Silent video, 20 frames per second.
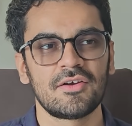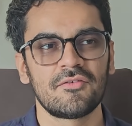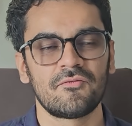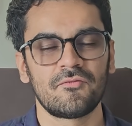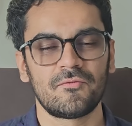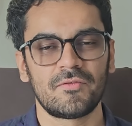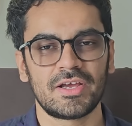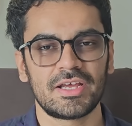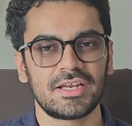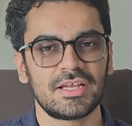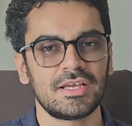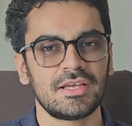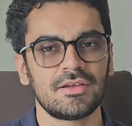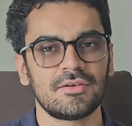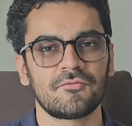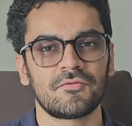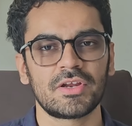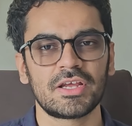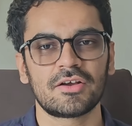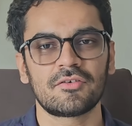very
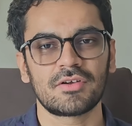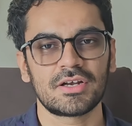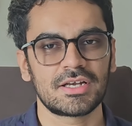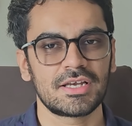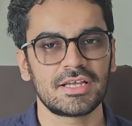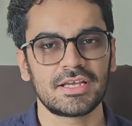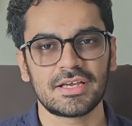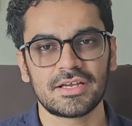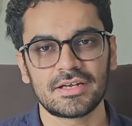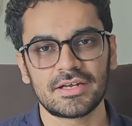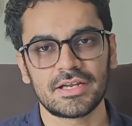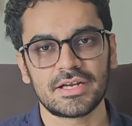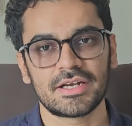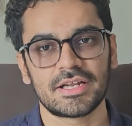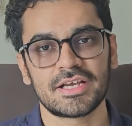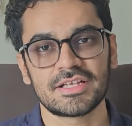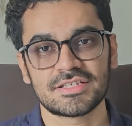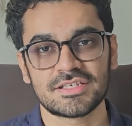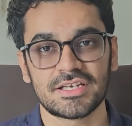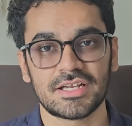frequently in
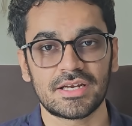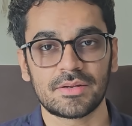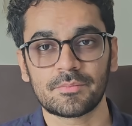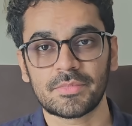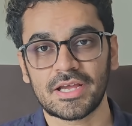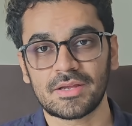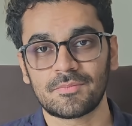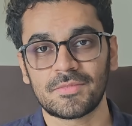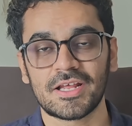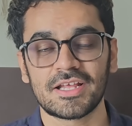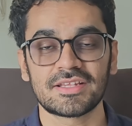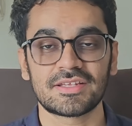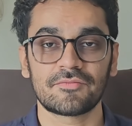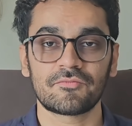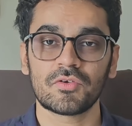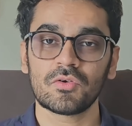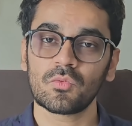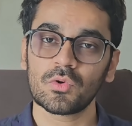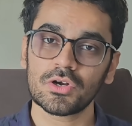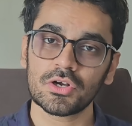data engineering pipelines.
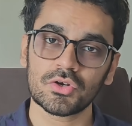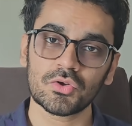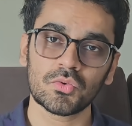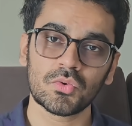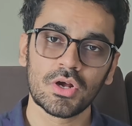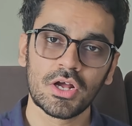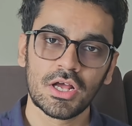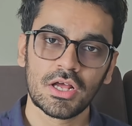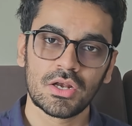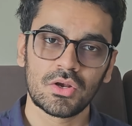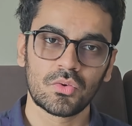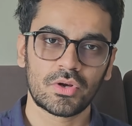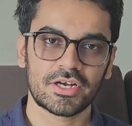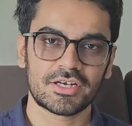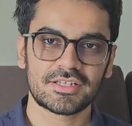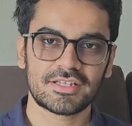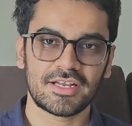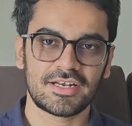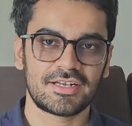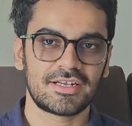If you want to look
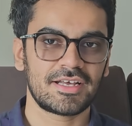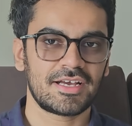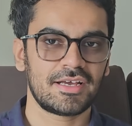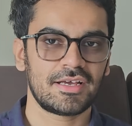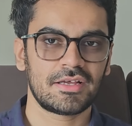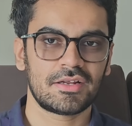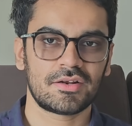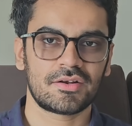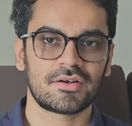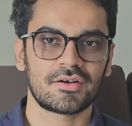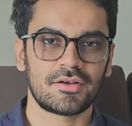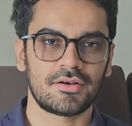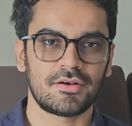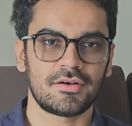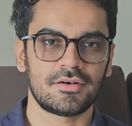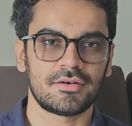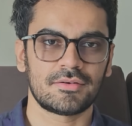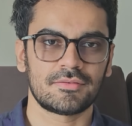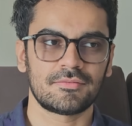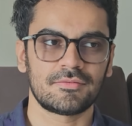at the entire
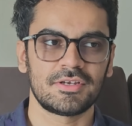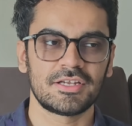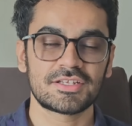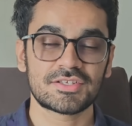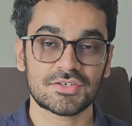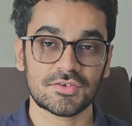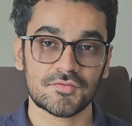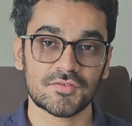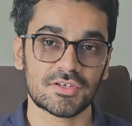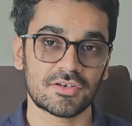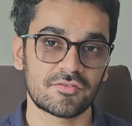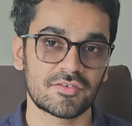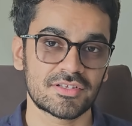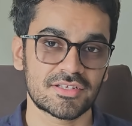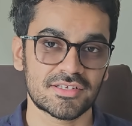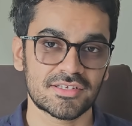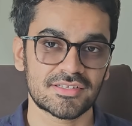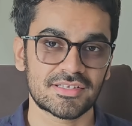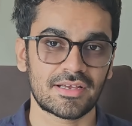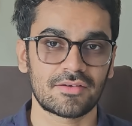uh, list of
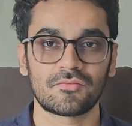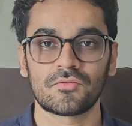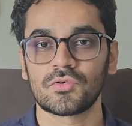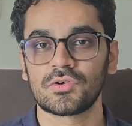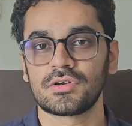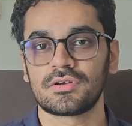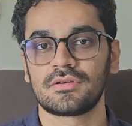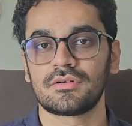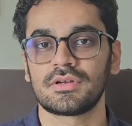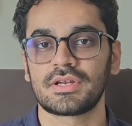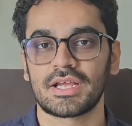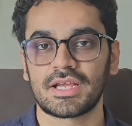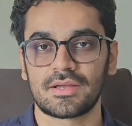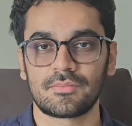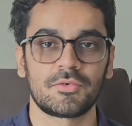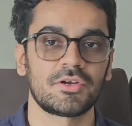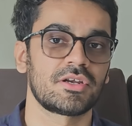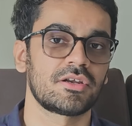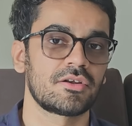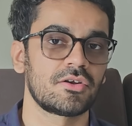services, I would
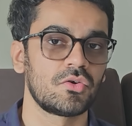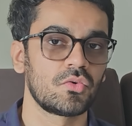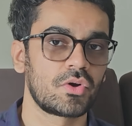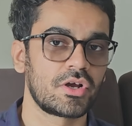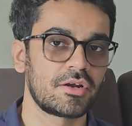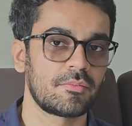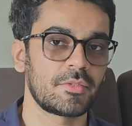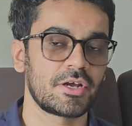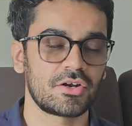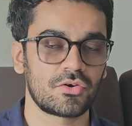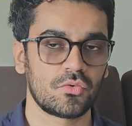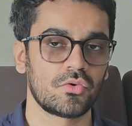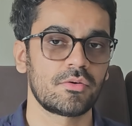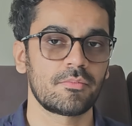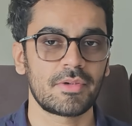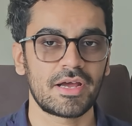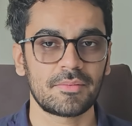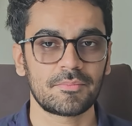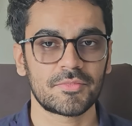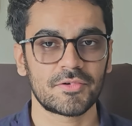recommend look at my
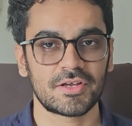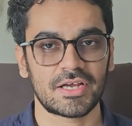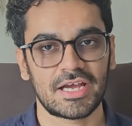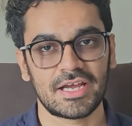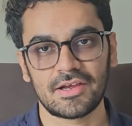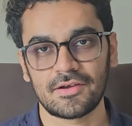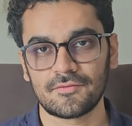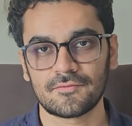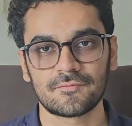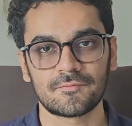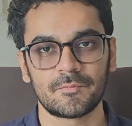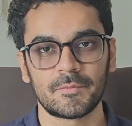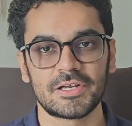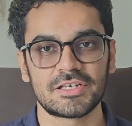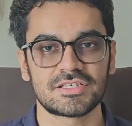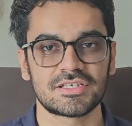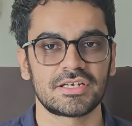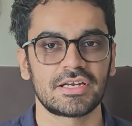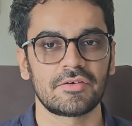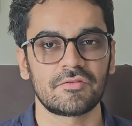roadmap. I have
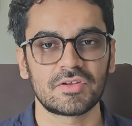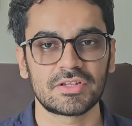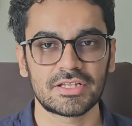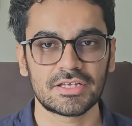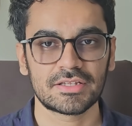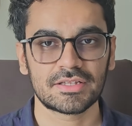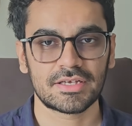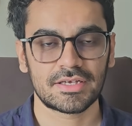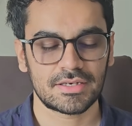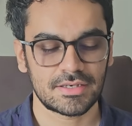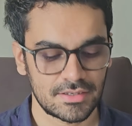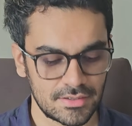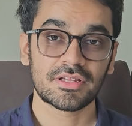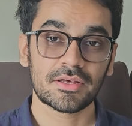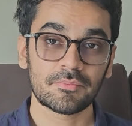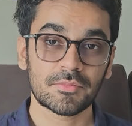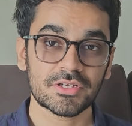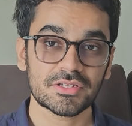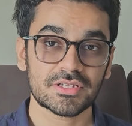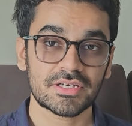mentioned everything there.
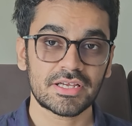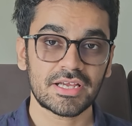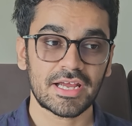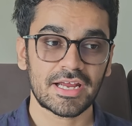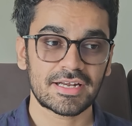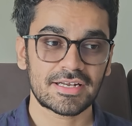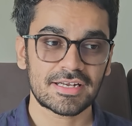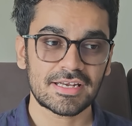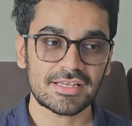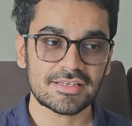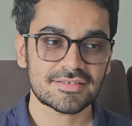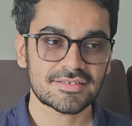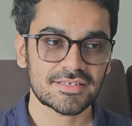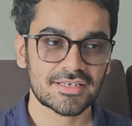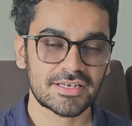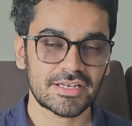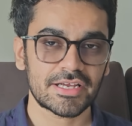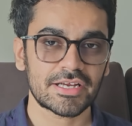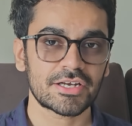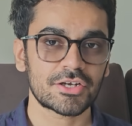Number three, at
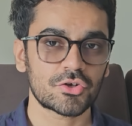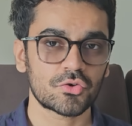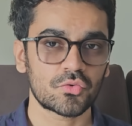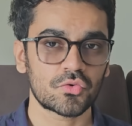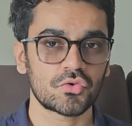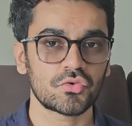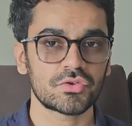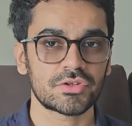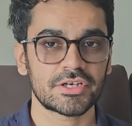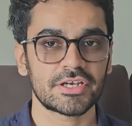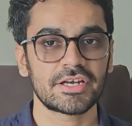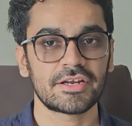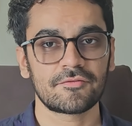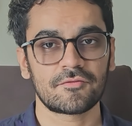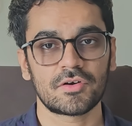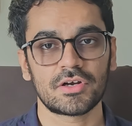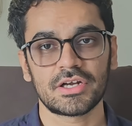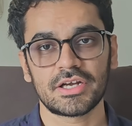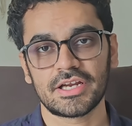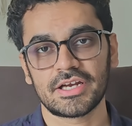least create two to three
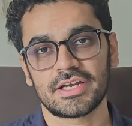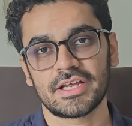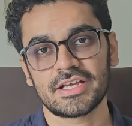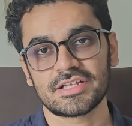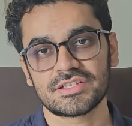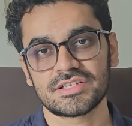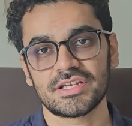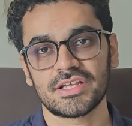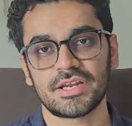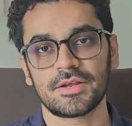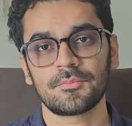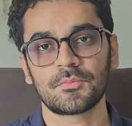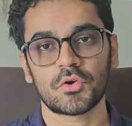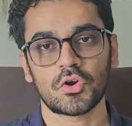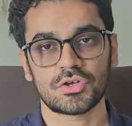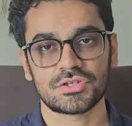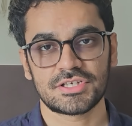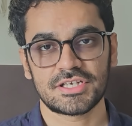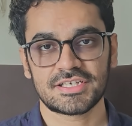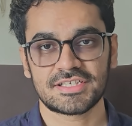different data engineering
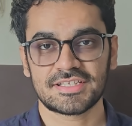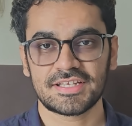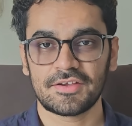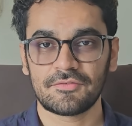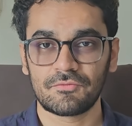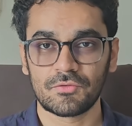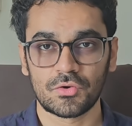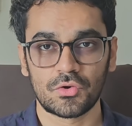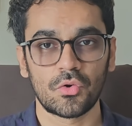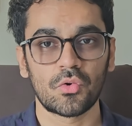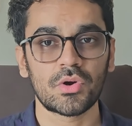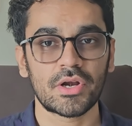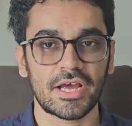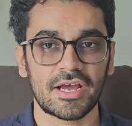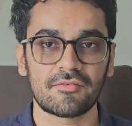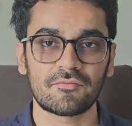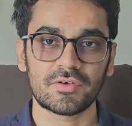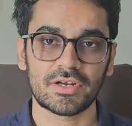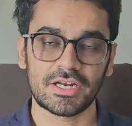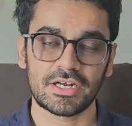projects. If you don't
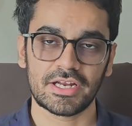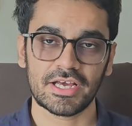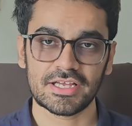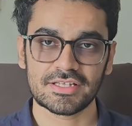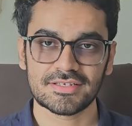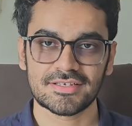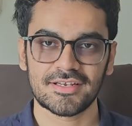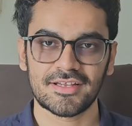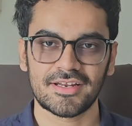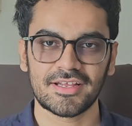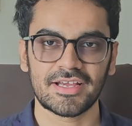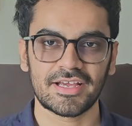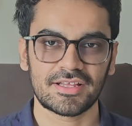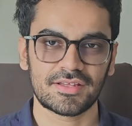have data engineering